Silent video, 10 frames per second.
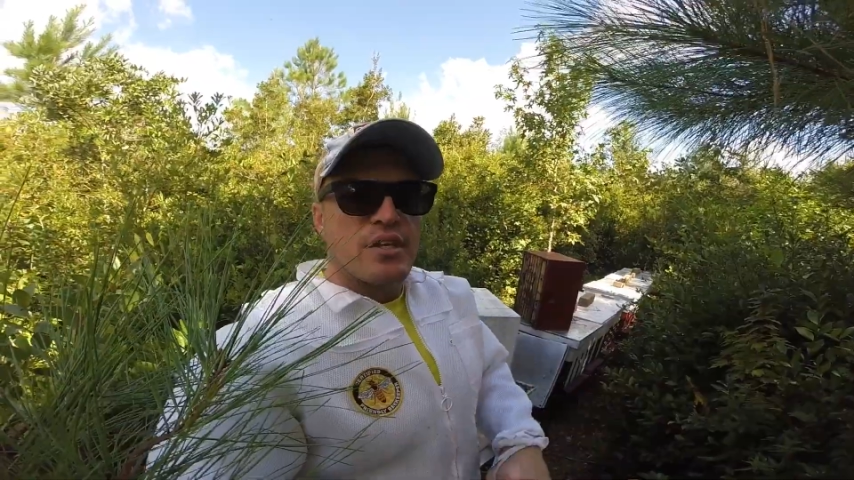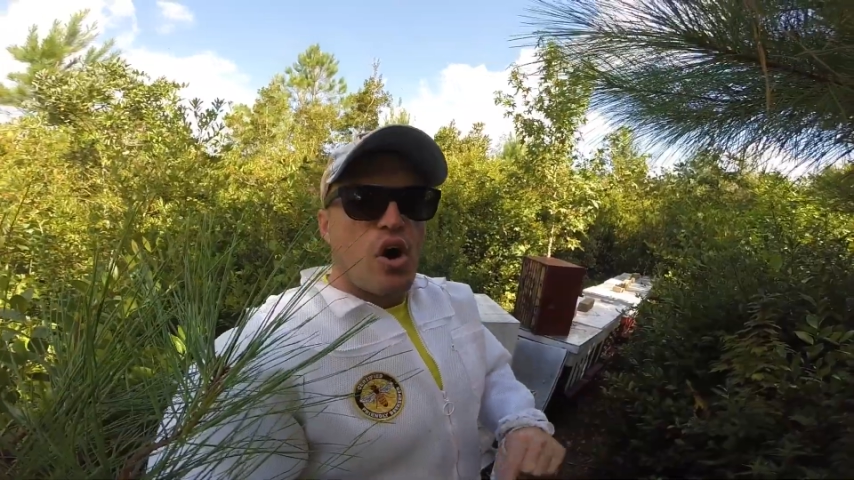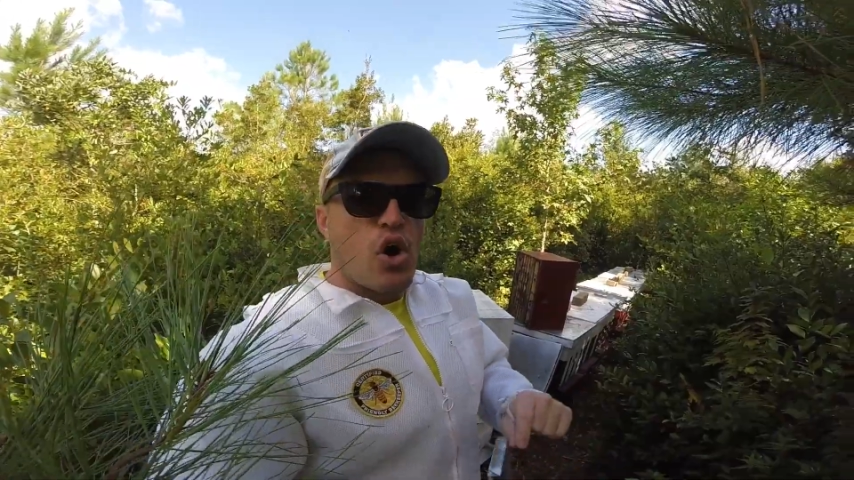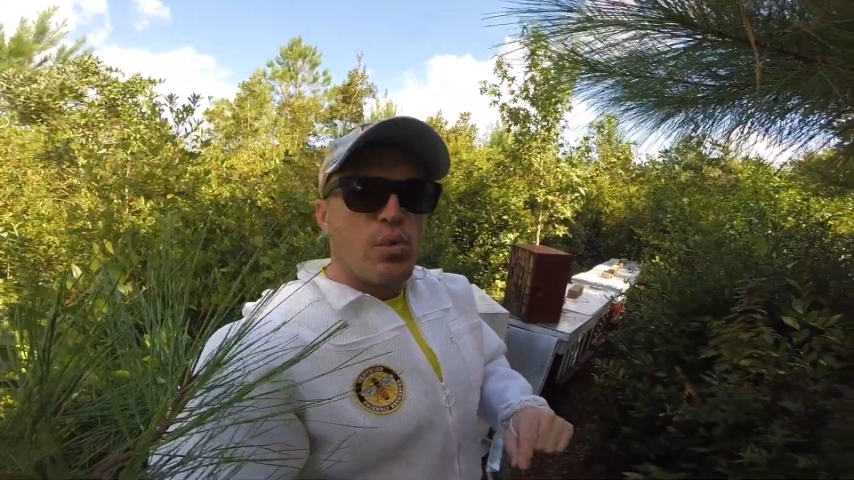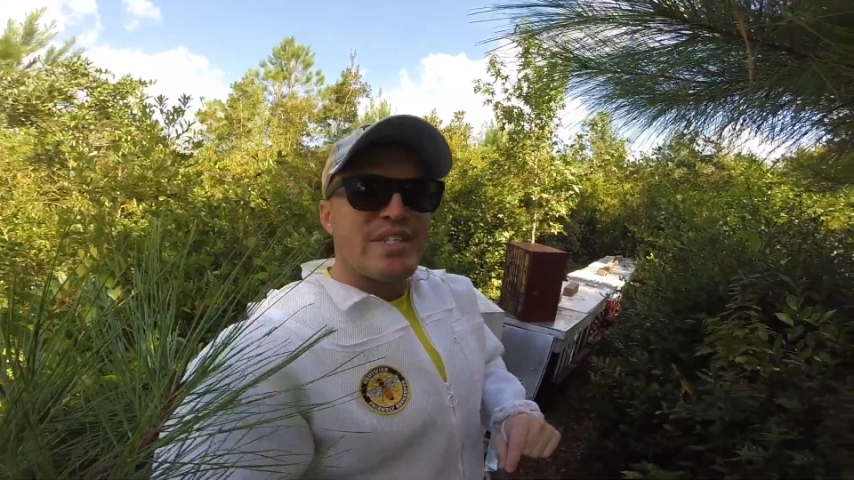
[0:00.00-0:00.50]

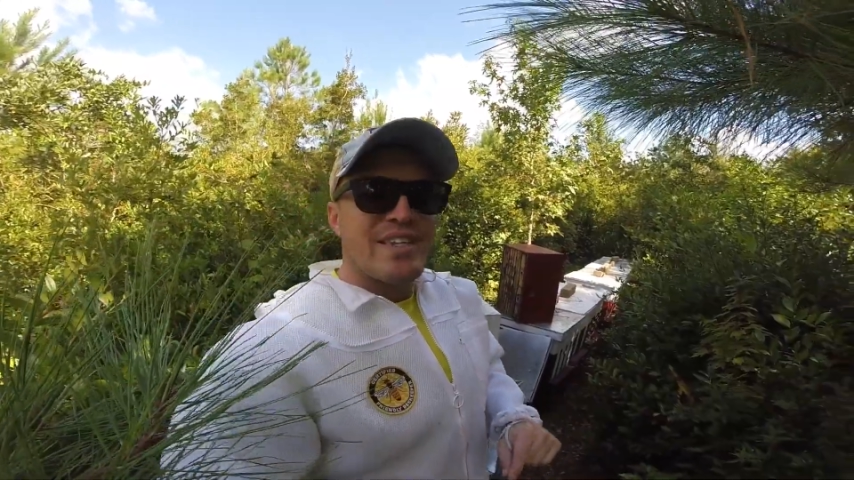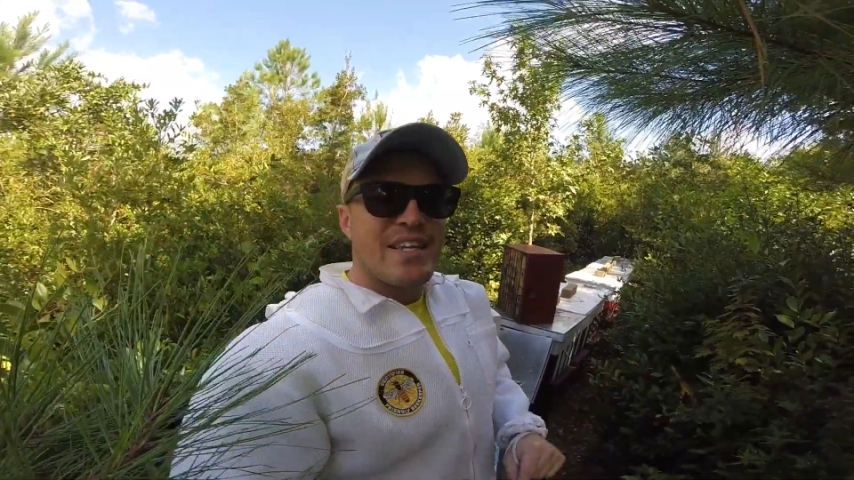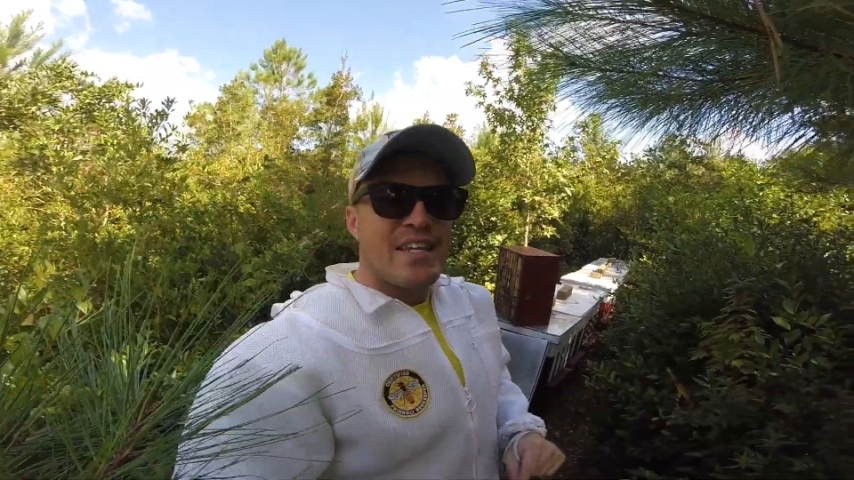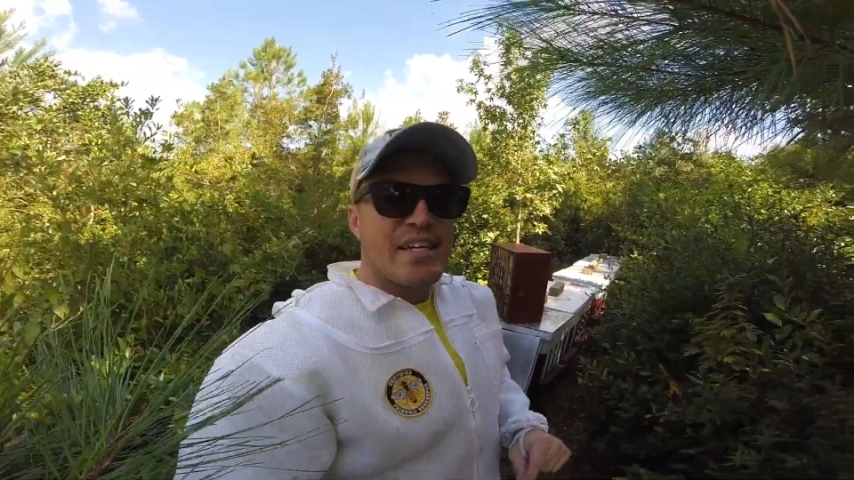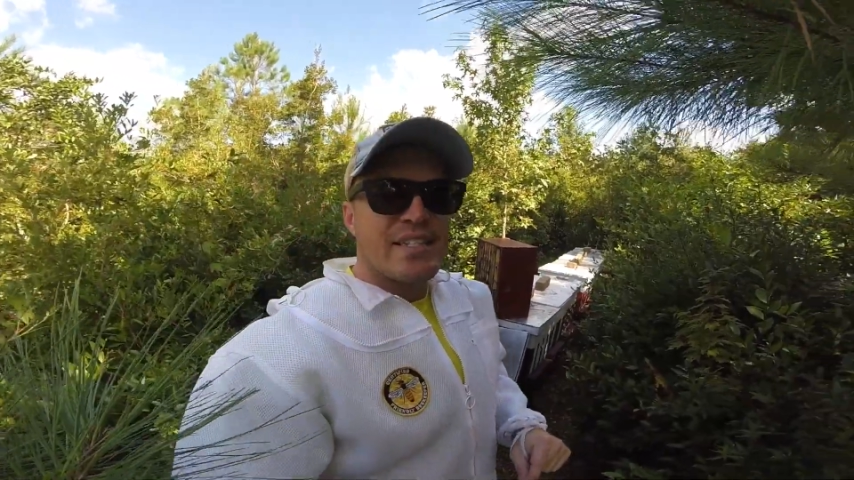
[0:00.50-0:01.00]
always
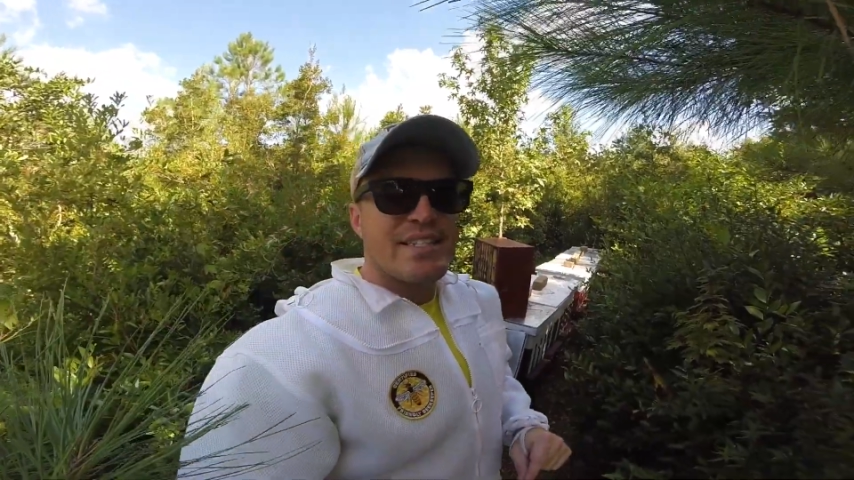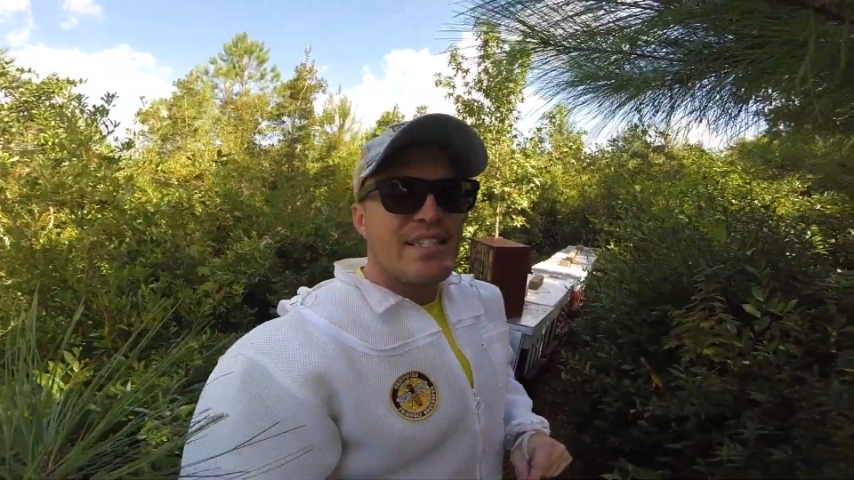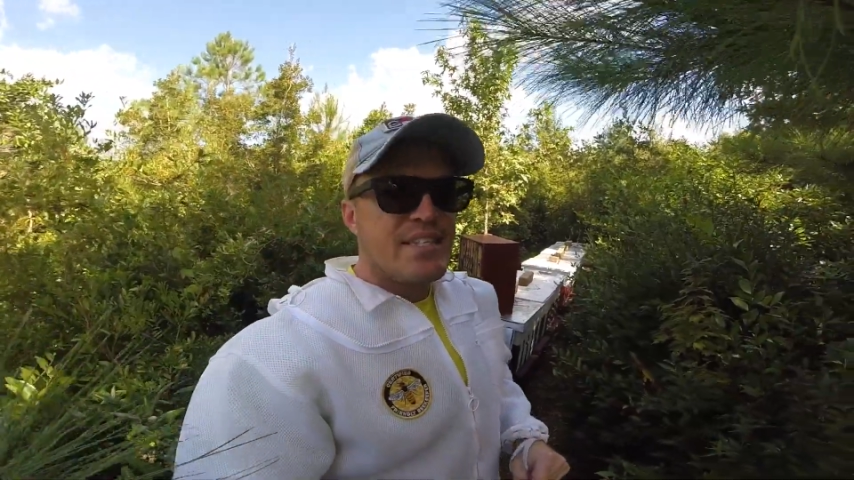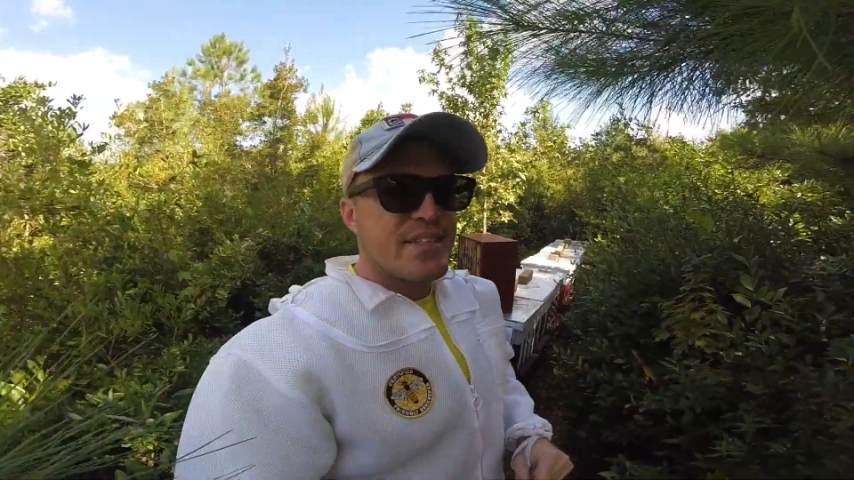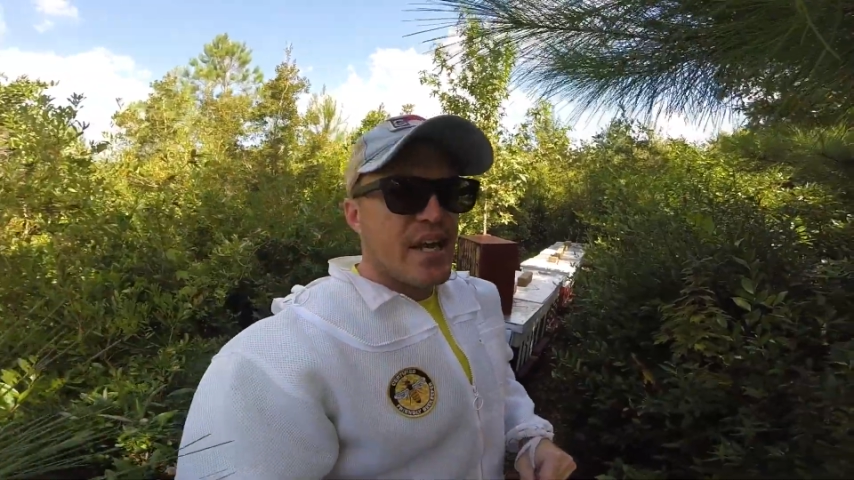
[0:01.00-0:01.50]
thinking a
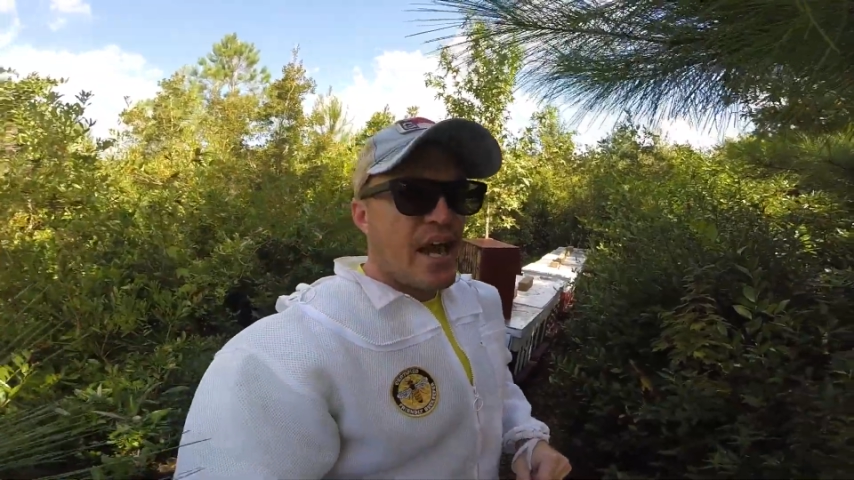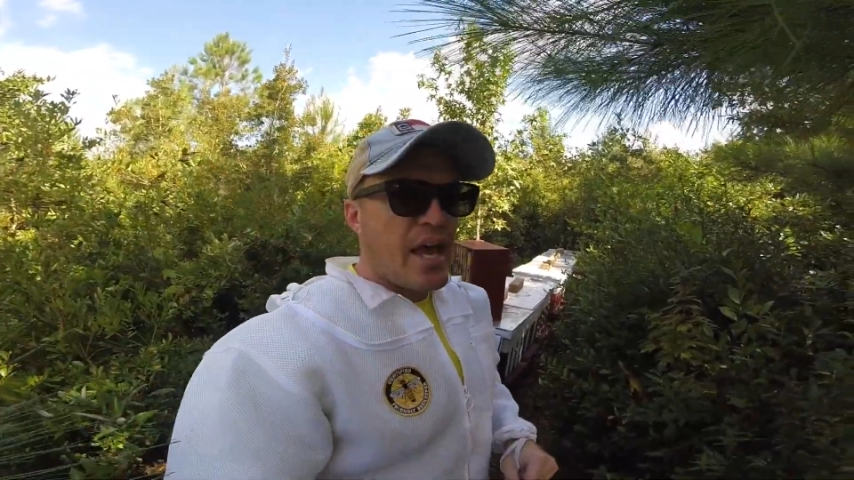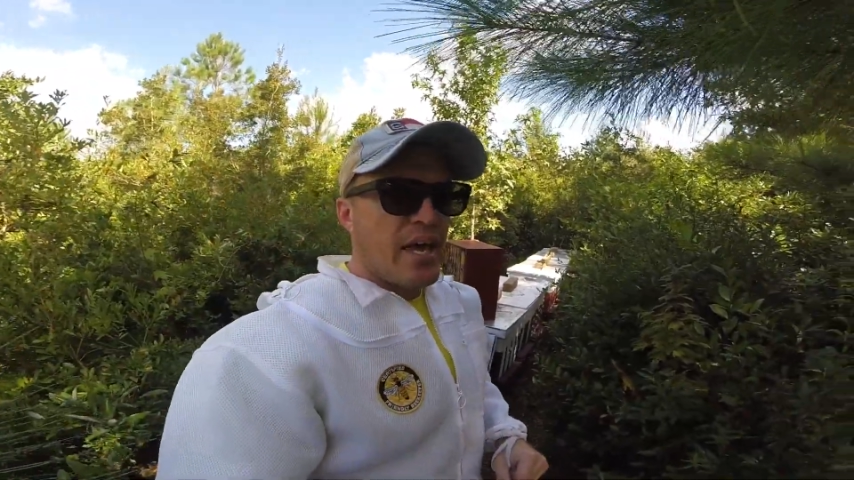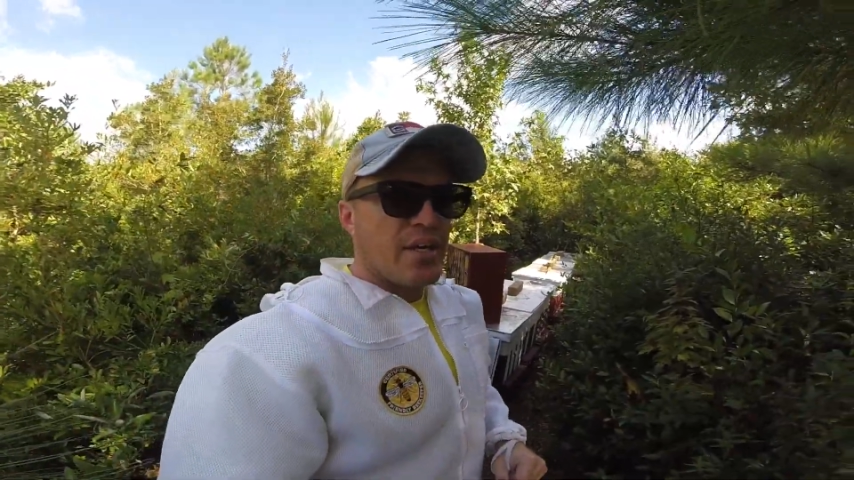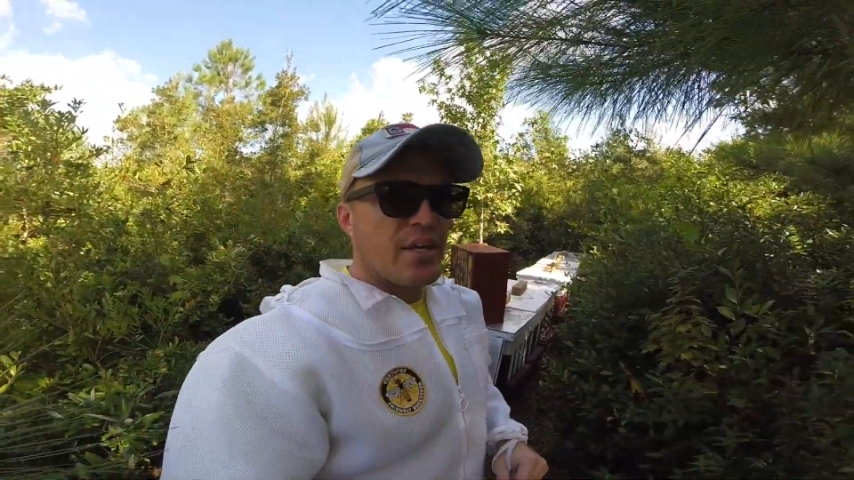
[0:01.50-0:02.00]
season
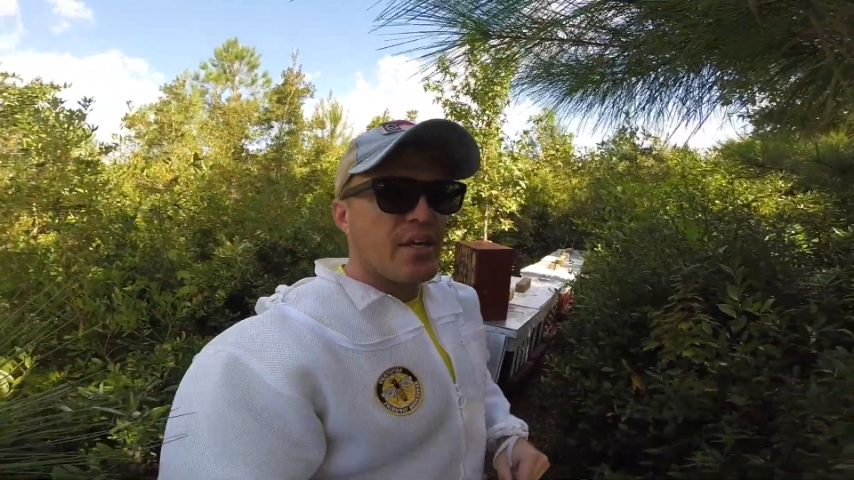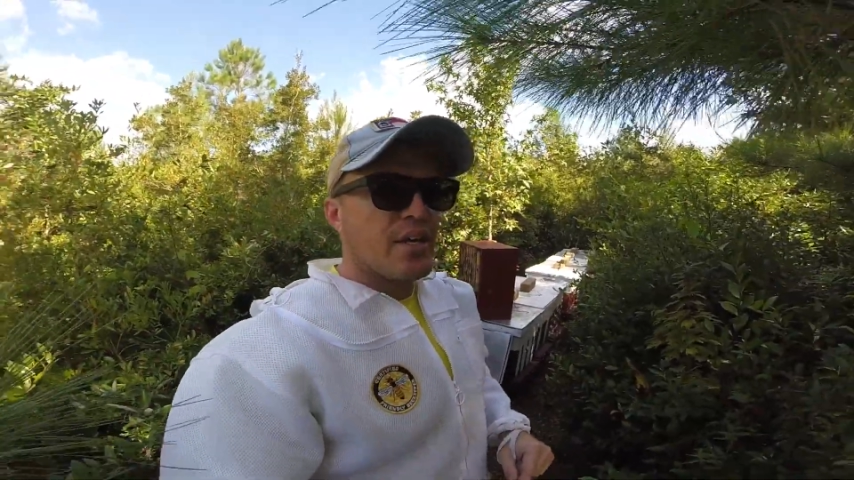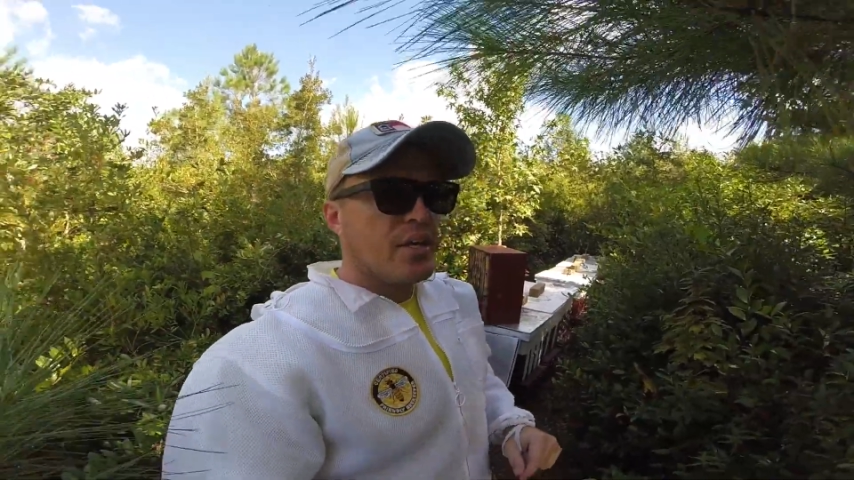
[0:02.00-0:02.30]
ahead,